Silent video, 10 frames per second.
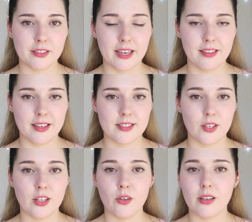great things
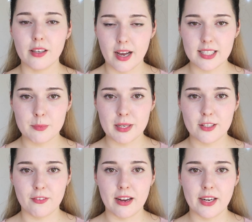so that you can
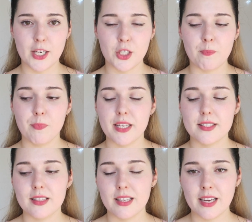customize your foundation,
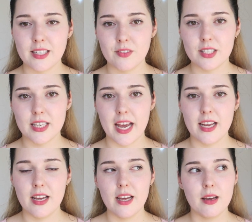because at the end of the
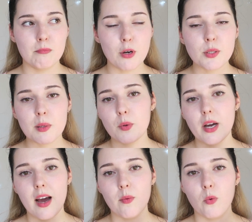day, most people
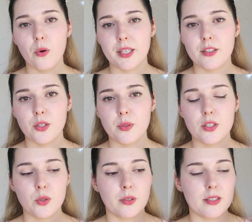can't walk into a
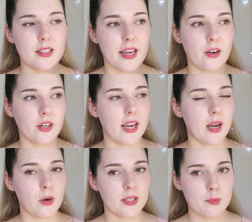store and say, okay,
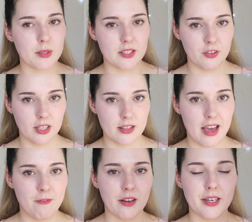I want specifically
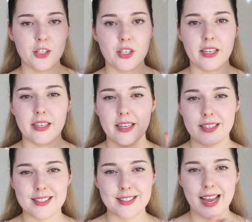that foundation and get
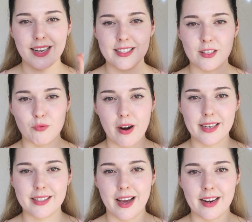exactly the
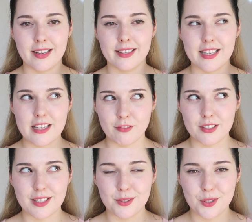right color
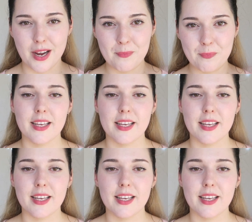every single time.